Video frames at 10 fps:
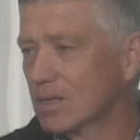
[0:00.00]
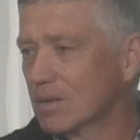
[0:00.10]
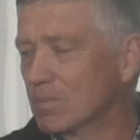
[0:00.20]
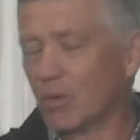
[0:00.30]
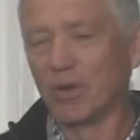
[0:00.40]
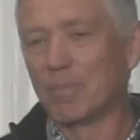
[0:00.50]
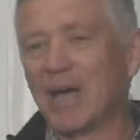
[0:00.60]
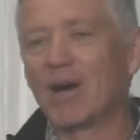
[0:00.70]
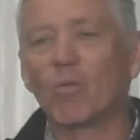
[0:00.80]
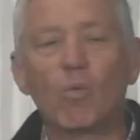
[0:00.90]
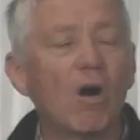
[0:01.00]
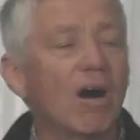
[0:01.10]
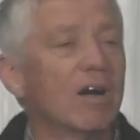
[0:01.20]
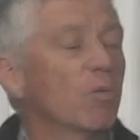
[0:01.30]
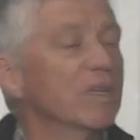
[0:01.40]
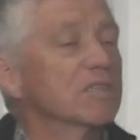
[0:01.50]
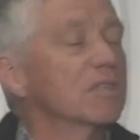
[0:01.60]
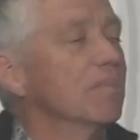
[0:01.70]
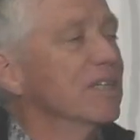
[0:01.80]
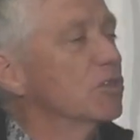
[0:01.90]
But what about
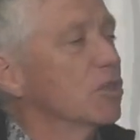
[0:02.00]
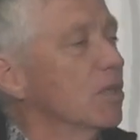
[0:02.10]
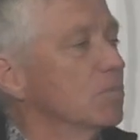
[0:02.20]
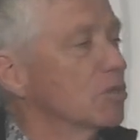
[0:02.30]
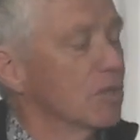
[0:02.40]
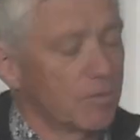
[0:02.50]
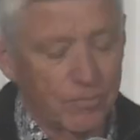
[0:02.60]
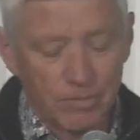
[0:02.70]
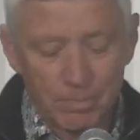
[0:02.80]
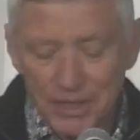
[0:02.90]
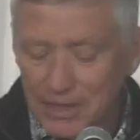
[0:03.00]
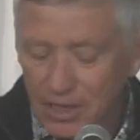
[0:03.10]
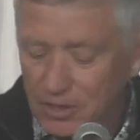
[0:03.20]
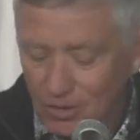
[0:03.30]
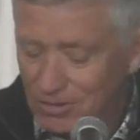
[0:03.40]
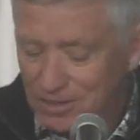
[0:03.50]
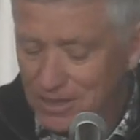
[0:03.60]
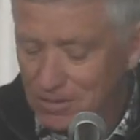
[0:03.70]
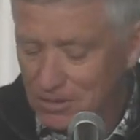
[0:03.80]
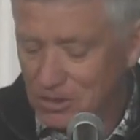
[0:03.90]
wisdom in terms of being a godly
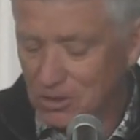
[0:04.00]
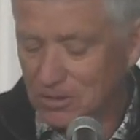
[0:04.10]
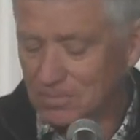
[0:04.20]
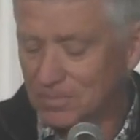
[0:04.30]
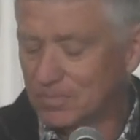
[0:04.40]
Christian?